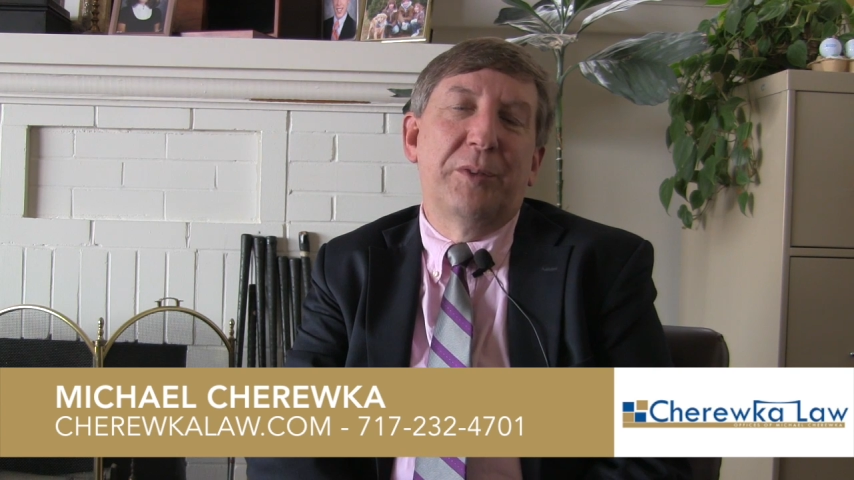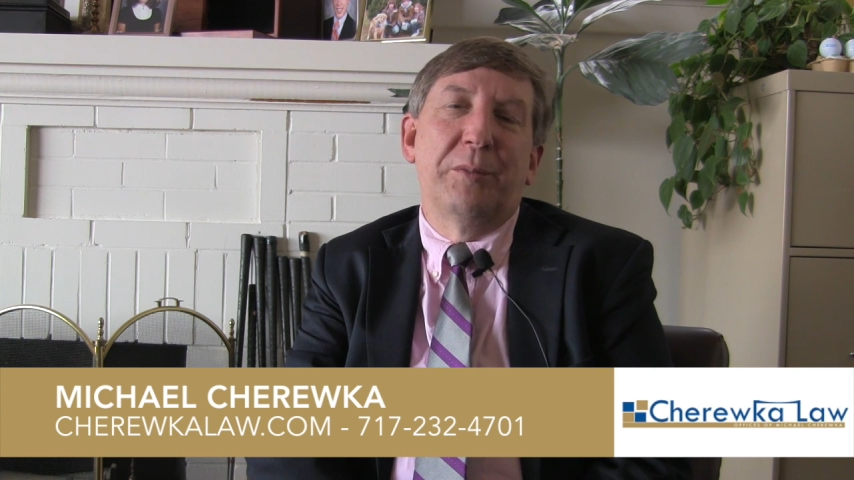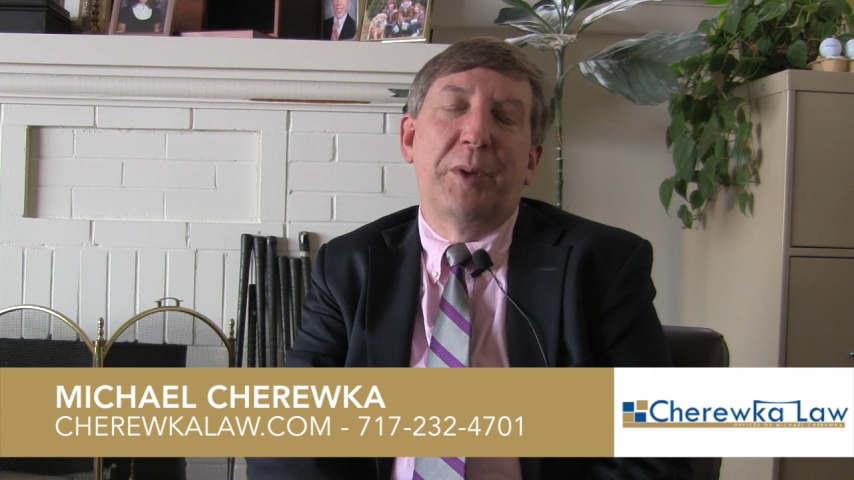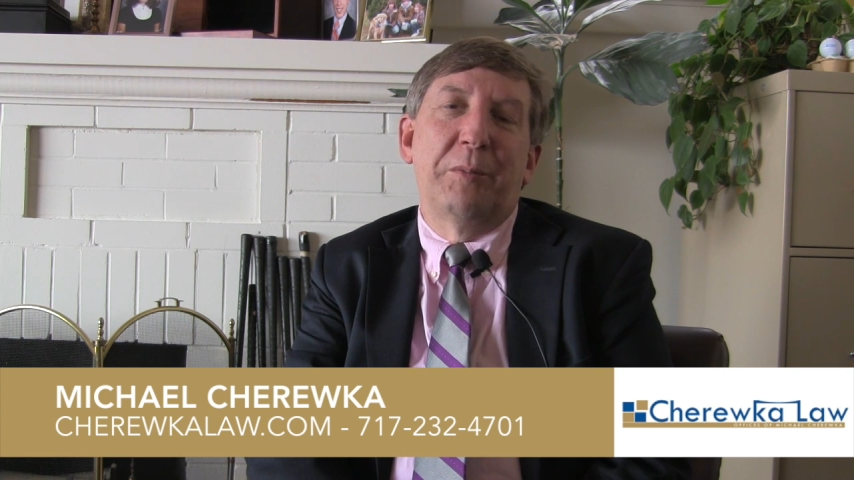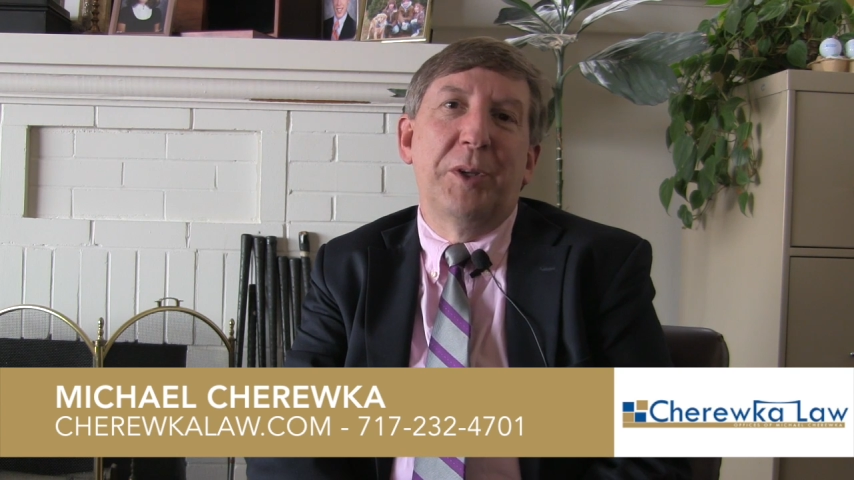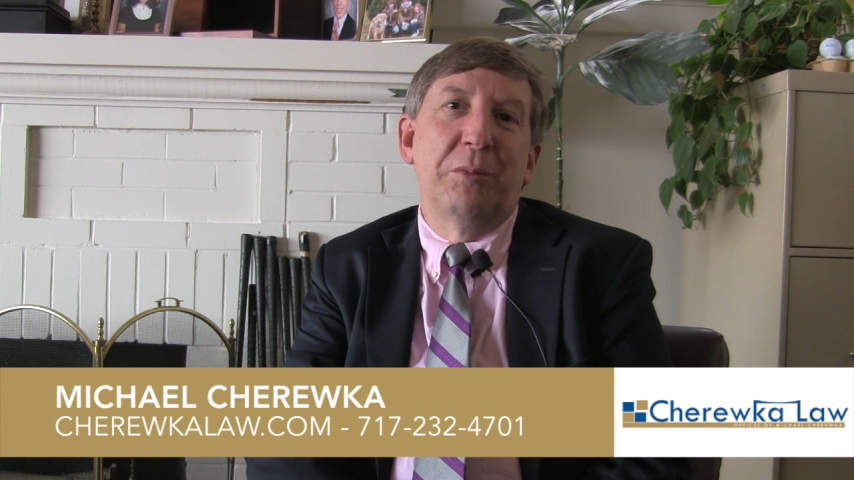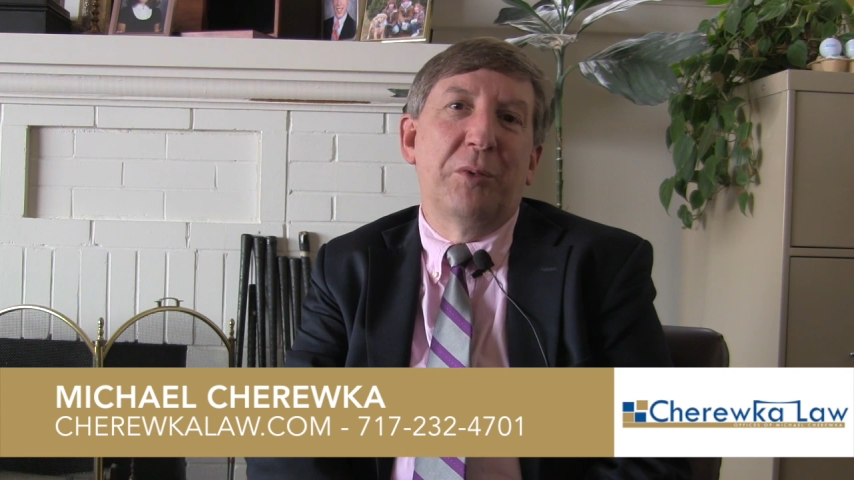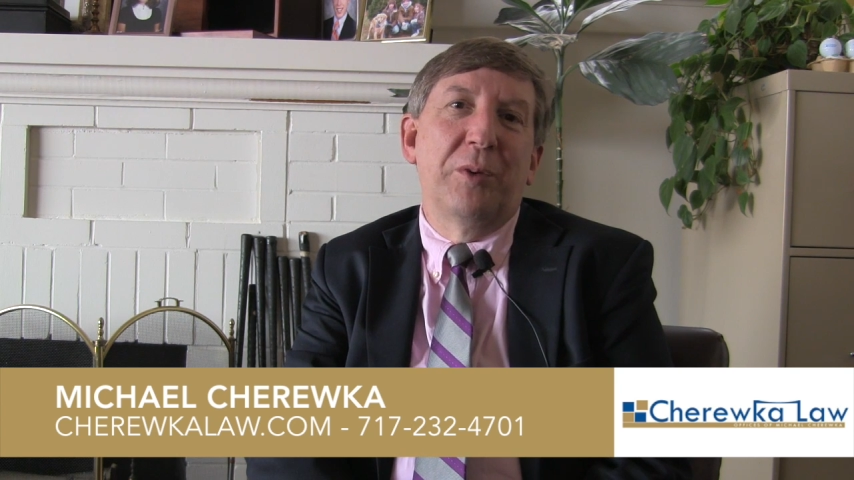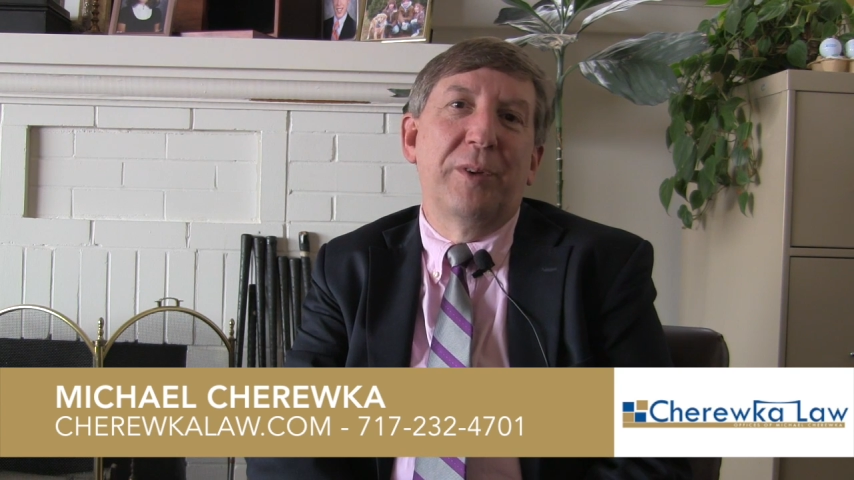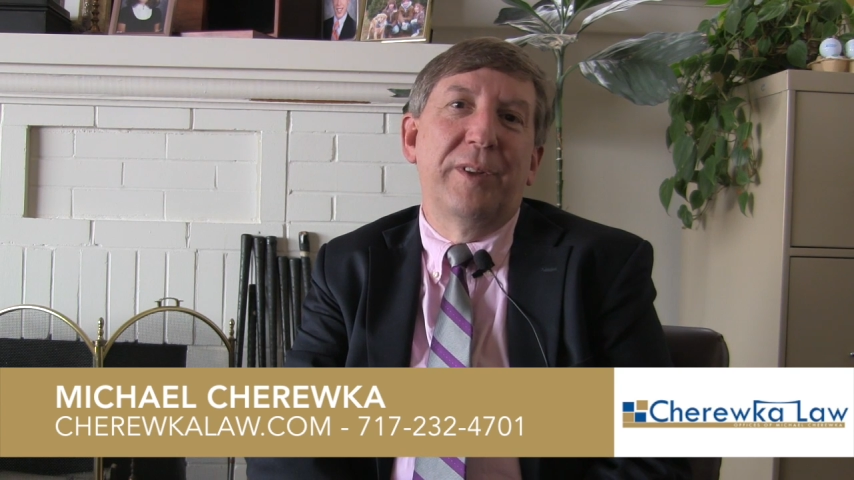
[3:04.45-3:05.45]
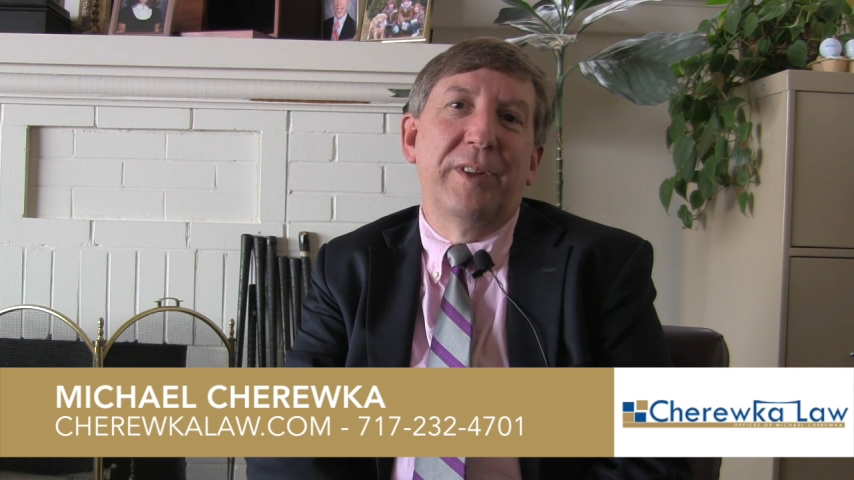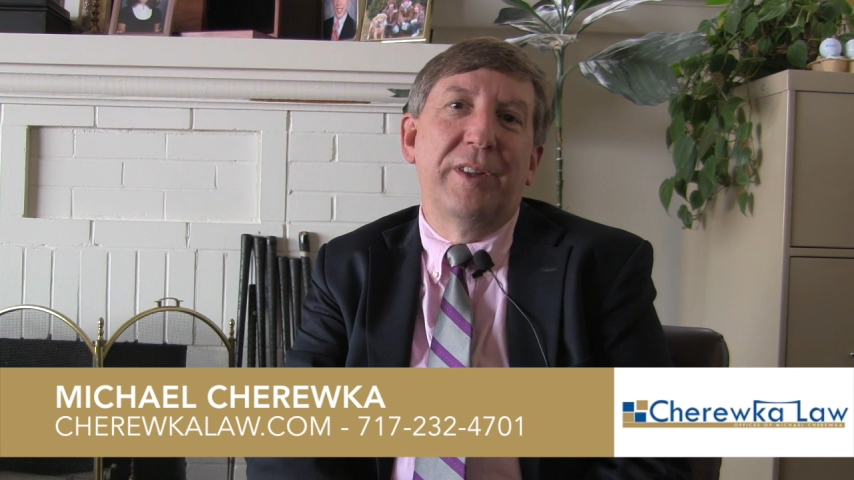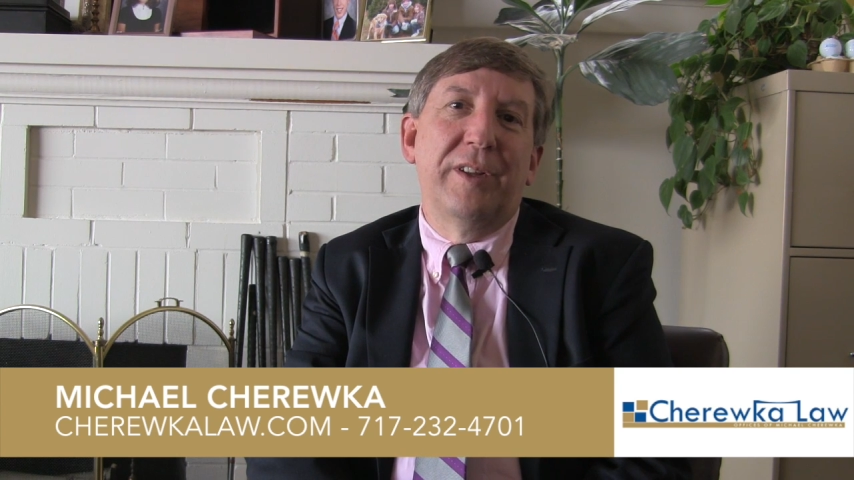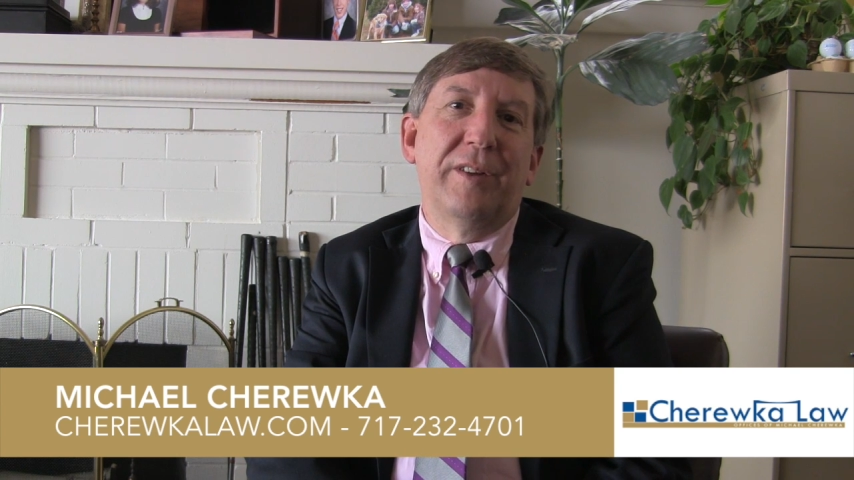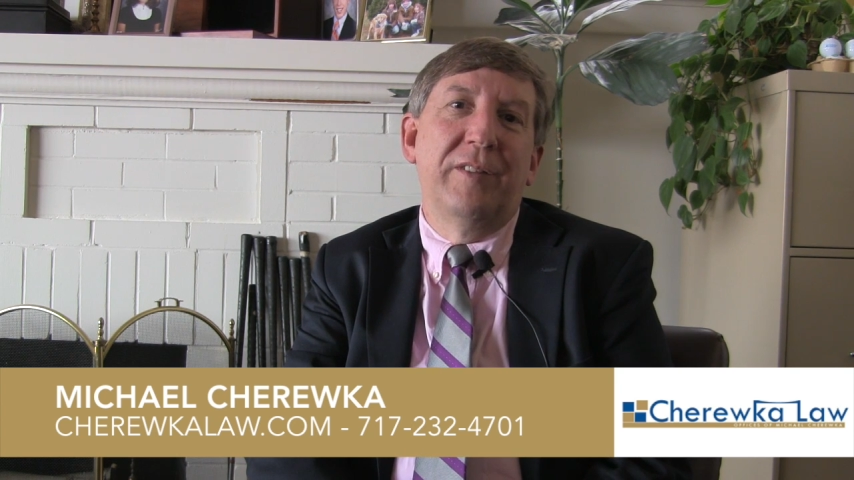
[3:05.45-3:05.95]
what might be important to
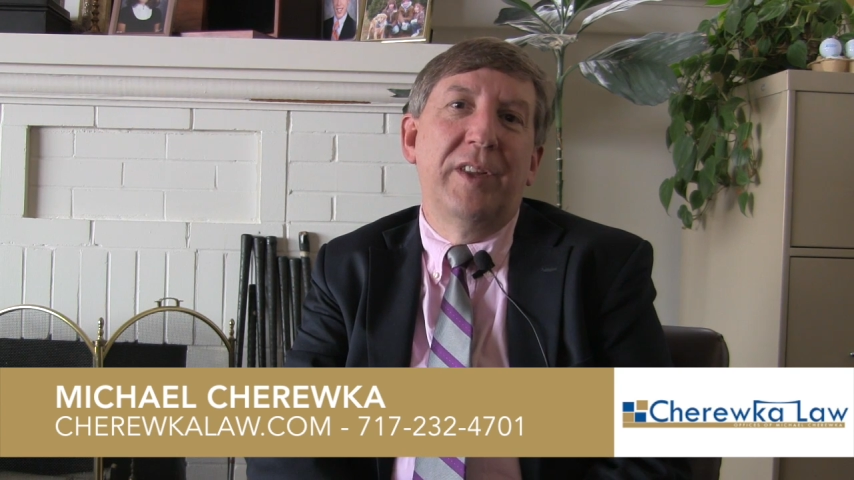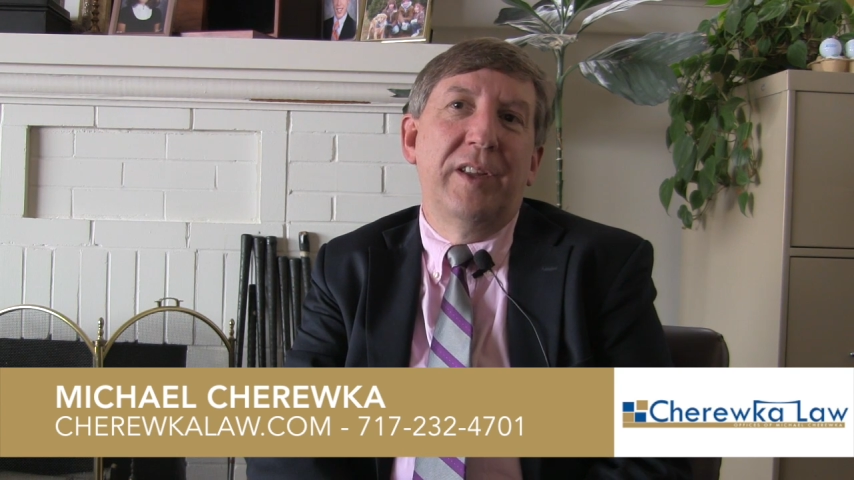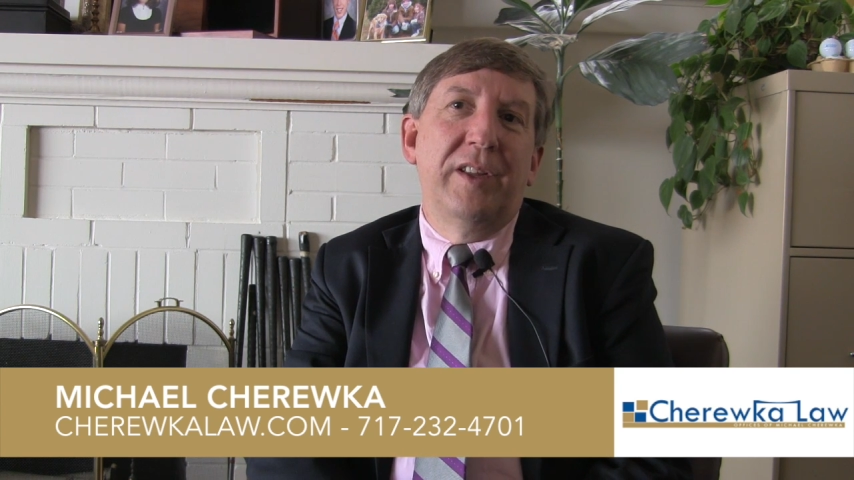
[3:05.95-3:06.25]
them,